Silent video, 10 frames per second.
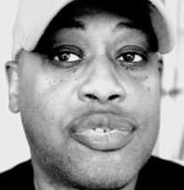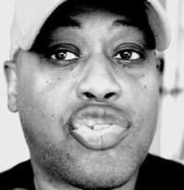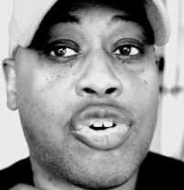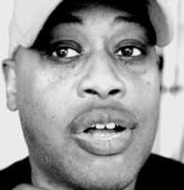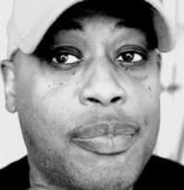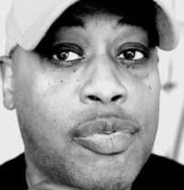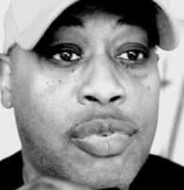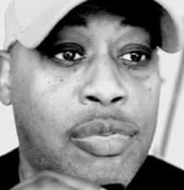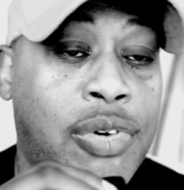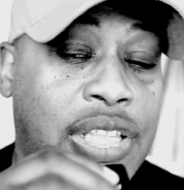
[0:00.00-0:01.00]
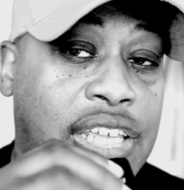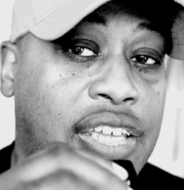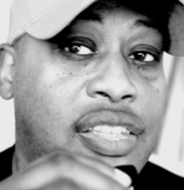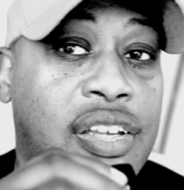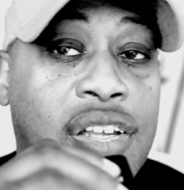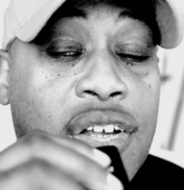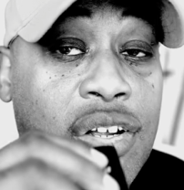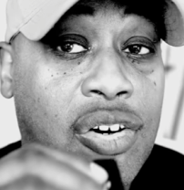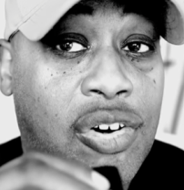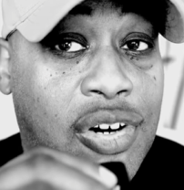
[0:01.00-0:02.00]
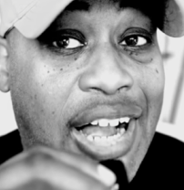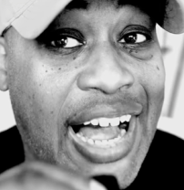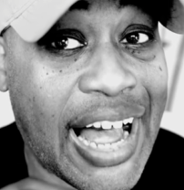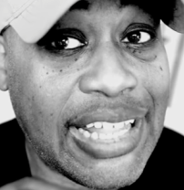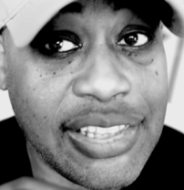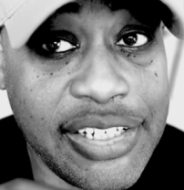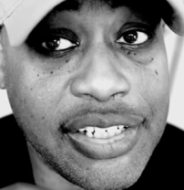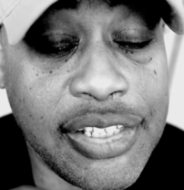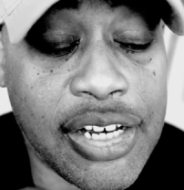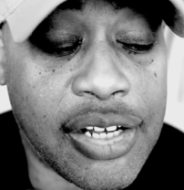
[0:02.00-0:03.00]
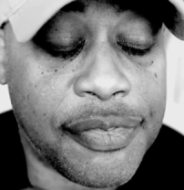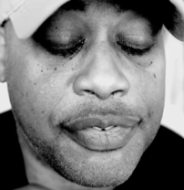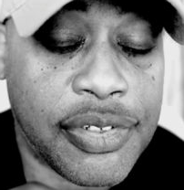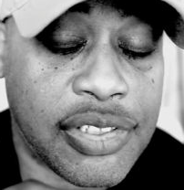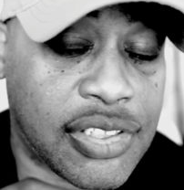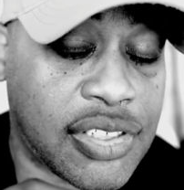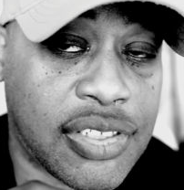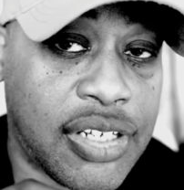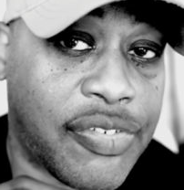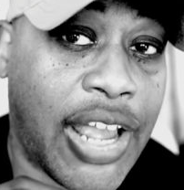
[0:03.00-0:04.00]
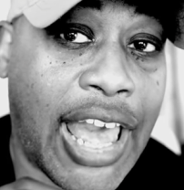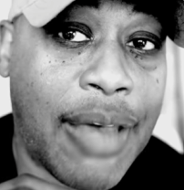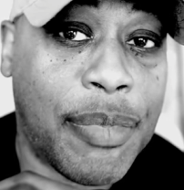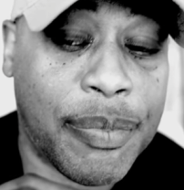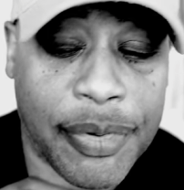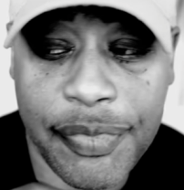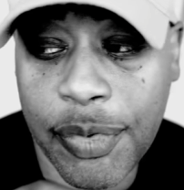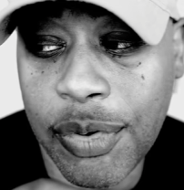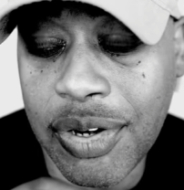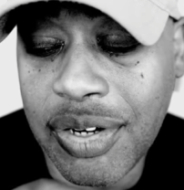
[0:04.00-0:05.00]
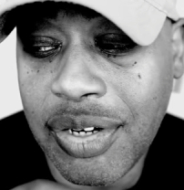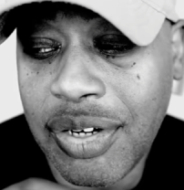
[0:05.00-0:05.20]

Trump will win in or oddly enough, this has never happened before,